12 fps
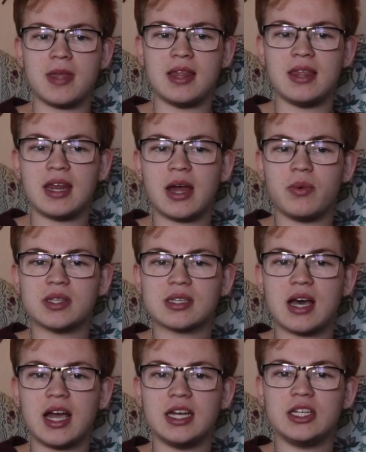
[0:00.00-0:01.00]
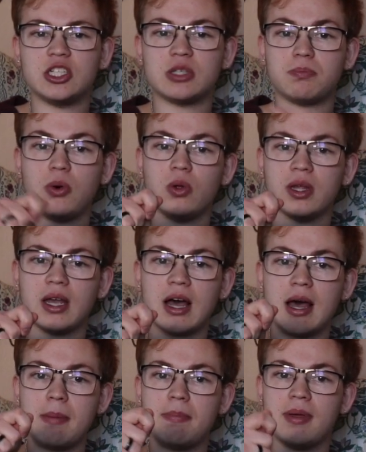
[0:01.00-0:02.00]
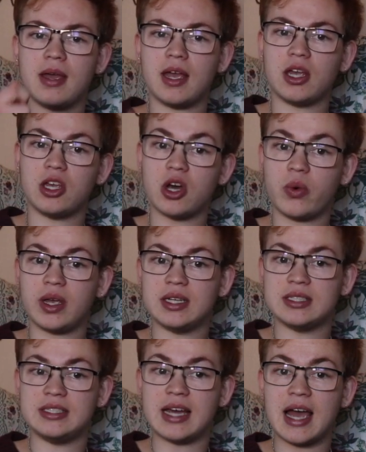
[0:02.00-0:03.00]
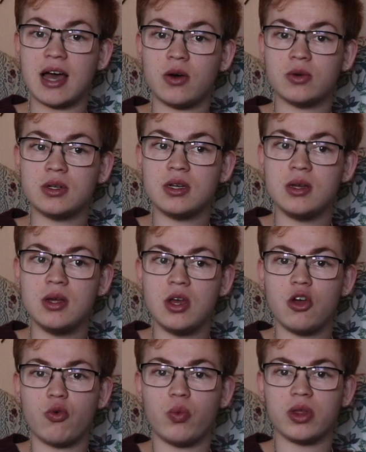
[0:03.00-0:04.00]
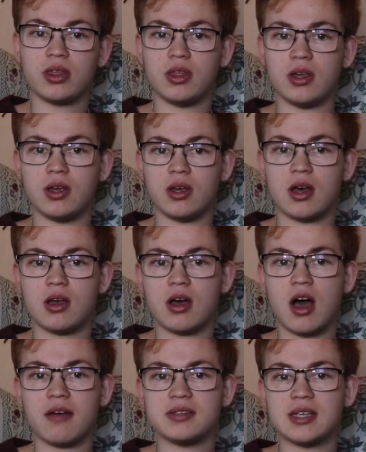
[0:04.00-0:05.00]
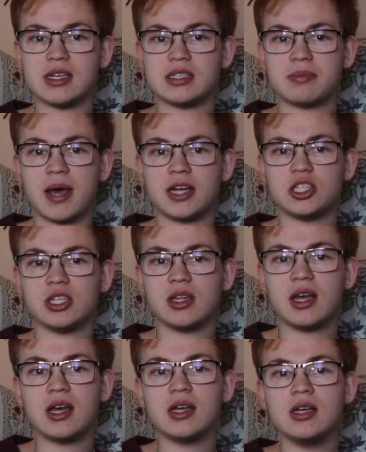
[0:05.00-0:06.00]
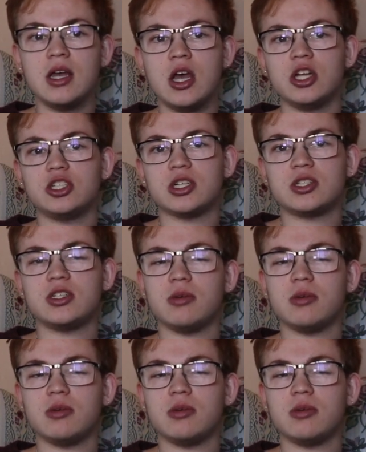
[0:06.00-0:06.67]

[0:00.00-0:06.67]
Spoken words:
and then I was kind of just pulling up and going down with the offset spatula just